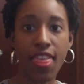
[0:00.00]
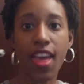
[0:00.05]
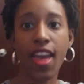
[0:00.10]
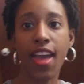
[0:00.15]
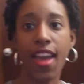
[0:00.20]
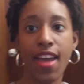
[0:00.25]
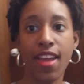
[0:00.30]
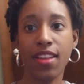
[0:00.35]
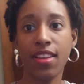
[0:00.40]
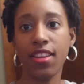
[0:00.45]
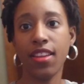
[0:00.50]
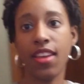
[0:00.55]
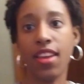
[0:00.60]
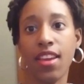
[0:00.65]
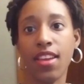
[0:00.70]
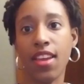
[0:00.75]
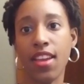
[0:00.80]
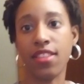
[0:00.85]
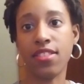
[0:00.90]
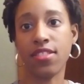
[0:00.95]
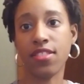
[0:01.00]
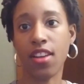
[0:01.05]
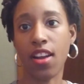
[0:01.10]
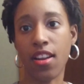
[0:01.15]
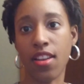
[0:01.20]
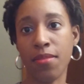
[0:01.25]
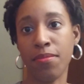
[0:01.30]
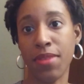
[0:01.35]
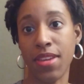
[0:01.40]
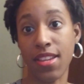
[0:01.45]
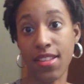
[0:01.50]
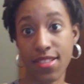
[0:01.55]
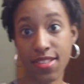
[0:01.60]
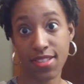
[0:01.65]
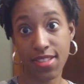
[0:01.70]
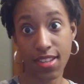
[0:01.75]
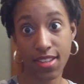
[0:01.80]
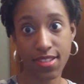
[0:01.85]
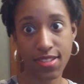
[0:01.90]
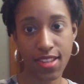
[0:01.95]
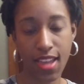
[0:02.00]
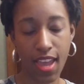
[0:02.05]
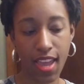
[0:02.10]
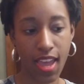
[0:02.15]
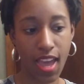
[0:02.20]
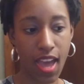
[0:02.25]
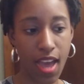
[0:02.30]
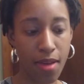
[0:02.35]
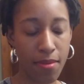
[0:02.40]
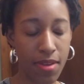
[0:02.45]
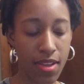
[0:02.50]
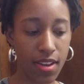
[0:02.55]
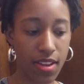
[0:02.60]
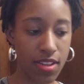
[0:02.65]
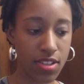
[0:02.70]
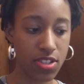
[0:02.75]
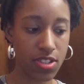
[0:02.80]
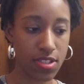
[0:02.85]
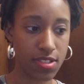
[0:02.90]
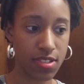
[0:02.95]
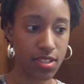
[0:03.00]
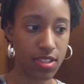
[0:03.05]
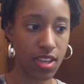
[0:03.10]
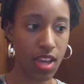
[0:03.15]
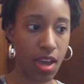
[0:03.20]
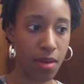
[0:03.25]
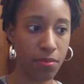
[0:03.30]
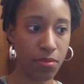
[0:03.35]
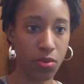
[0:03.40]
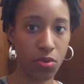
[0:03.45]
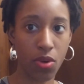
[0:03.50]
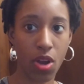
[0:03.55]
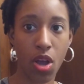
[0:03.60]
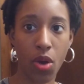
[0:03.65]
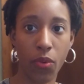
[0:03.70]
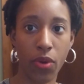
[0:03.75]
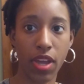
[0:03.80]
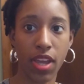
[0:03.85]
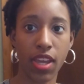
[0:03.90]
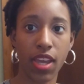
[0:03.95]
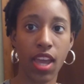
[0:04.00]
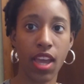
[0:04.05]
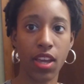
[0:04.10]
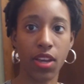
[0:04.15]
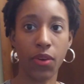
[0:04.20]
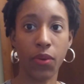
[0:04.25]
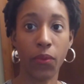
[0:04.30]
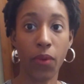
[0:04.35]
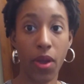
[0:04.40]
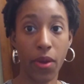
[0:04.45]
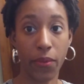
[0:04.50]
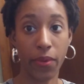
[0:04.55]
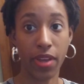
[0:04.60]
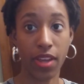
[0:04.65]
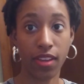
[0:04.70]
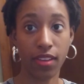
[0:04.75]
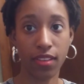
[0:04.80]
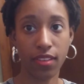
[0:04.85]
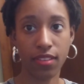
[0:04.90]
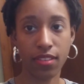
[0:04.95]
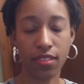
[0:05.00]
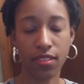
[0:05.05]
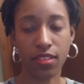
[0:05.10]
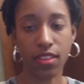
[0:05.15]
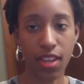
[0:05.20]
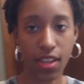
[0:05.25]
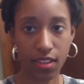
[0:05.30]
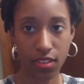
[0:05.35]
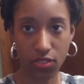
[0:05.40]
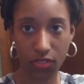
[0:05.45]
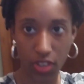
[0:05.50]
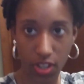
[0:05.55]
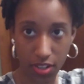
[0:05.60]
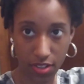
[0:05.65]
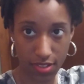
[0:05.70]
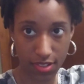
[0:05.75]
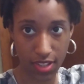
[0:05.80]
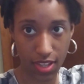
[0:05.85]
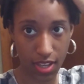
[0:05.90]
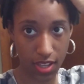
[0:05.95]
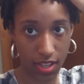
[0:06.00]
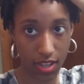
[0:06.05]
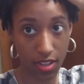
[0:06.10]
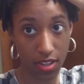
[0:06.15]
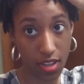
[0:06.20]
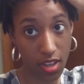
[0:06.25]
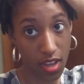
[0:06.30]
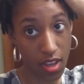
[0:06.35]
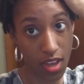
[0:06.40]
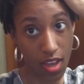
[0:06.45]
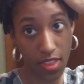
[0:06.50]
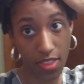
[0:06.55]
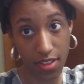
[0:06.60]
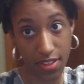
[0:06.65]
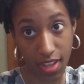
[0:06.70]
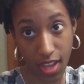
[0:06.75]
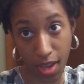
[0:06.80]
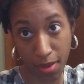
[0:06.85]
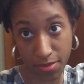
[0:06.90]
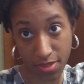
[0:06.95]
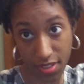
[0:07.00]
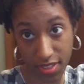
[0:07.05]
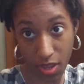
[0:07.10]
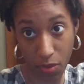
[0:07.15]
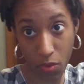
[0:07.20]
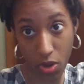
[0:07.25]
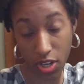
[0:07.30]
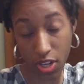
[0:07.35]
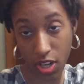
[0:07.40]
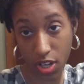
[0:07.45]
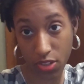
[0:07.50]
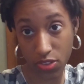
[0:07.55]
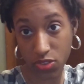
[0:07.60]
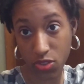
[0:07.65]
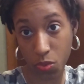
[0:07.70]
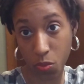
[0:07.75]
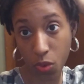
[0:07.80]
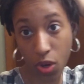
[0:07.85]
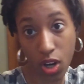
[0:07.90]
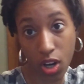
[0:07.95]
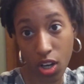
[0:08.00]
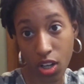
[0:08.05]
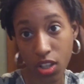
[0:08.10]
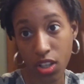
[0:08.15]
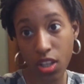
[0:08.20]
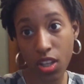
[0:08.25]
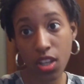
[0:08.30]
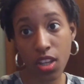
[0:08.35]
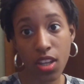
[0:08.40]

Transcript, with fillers: then it started being 6 a.m. and it just kept growing and growing, like as far as like the times that they wanted us to work.